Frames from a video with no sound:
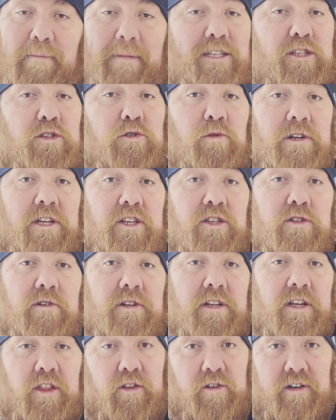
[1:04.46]
My
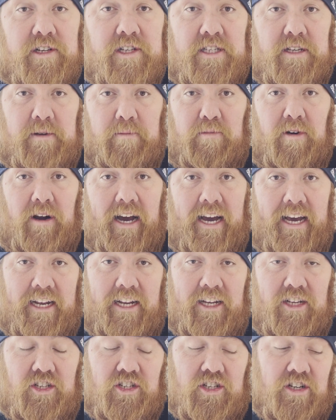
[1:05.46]
2023
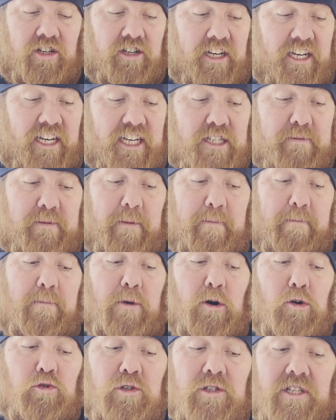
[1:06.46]
sobriety journey has been
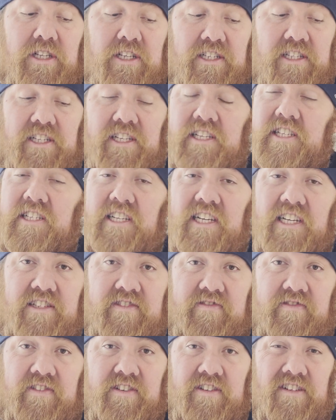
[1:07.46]
mostly
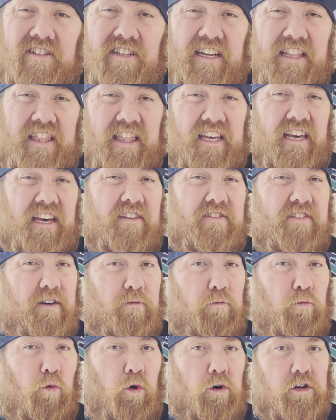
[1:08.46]
successful. I think I've
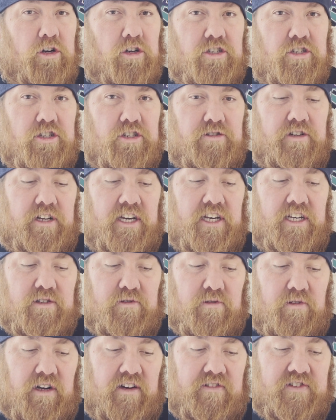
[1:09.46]
had 1 or 2
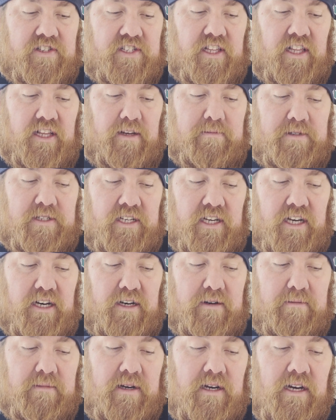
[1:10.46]
days where I've slipped
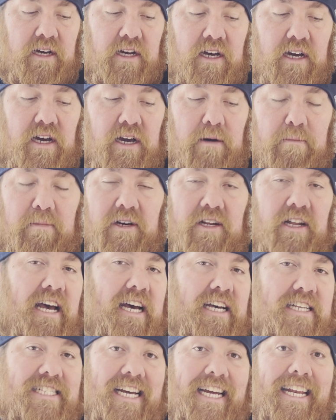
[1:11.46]
up. But
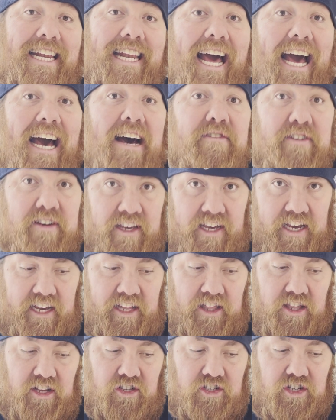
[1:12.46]
as I
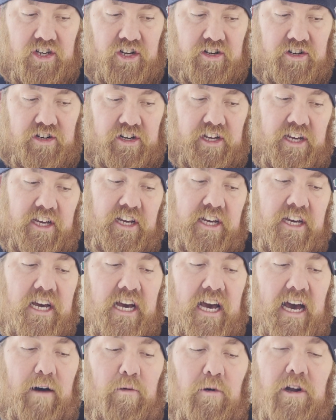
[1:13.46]
navigate the journey,
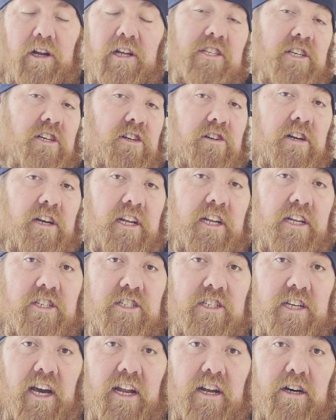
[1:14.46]
I wanted to create a
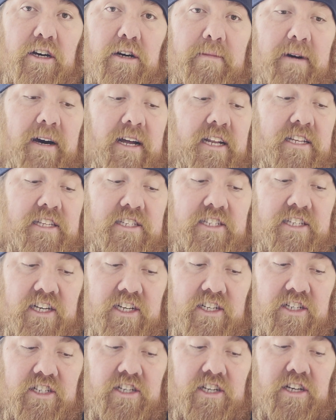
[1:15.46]
channel about
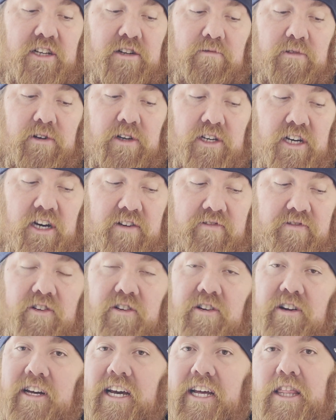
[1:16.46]
addiction,
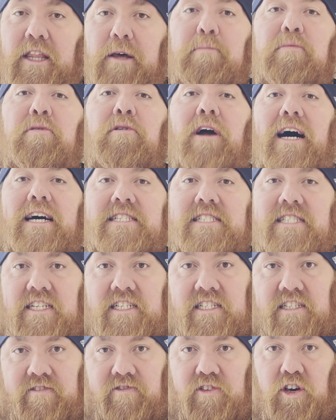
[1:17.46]
recovery, and the
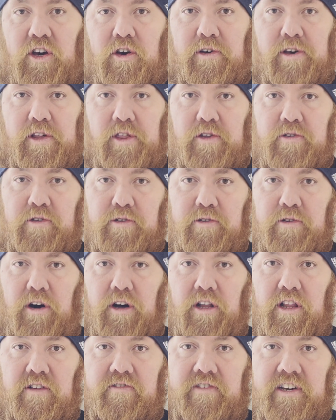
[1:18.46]
process of going through
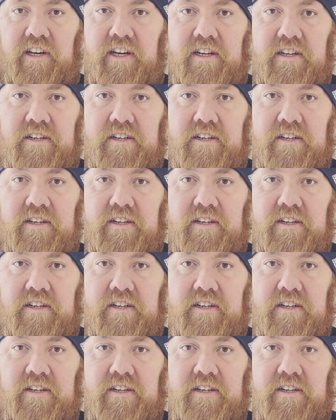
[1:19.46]
all of it.